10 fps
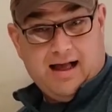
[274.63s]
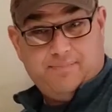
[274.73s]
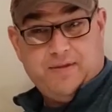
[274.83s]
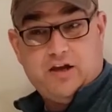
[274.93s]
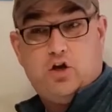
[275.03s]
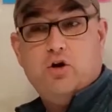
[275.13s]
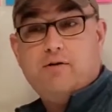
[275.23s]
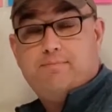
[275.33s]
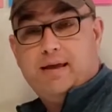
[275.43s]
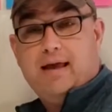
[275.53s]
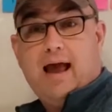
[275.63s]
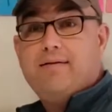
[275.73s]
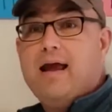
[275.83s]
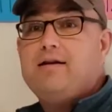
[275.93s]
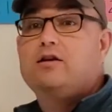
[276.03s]
it could be,
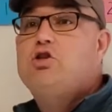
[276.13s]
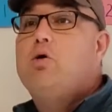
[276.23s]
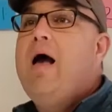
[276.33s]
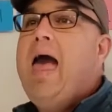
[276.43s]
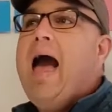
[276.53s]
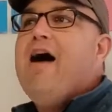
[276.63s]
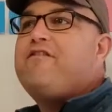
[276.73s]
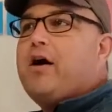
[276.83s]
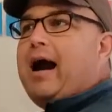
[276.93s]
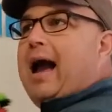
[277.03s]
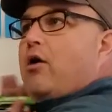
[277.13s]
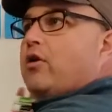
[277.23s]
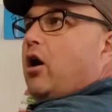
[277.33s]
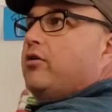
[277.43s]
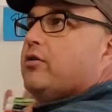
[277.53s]
and so how far out
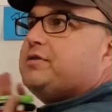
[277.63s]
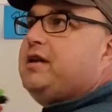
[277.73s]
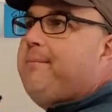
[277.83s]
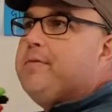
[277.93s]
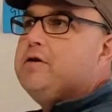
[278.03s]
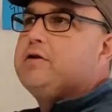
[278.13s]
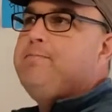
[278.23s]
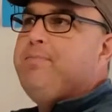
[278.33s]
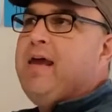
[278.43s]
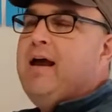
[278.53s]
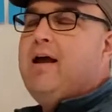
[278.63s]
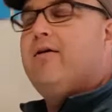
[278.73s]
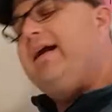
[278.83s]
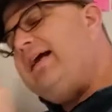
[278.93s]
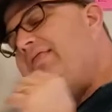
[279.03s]
are those numbers?
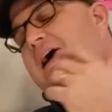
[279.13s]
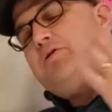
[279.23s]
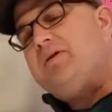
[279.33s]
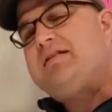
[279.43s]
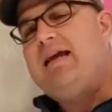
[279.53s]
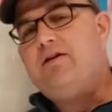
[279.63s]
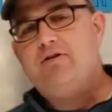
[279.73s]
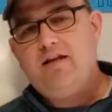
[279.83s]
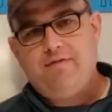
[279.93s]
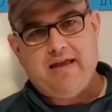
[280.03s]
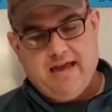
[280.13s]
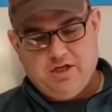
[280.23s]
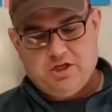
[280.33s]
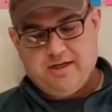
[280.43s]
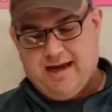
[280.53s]
Right? And that's what standard
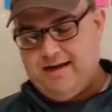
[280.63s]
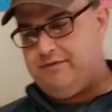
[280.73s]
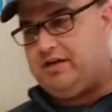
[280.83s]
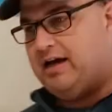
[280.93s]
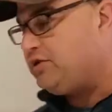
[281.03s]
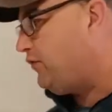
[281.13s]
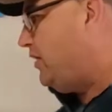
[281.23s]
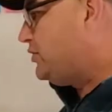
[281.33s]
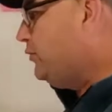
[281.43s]
deviation kind of does for us. We're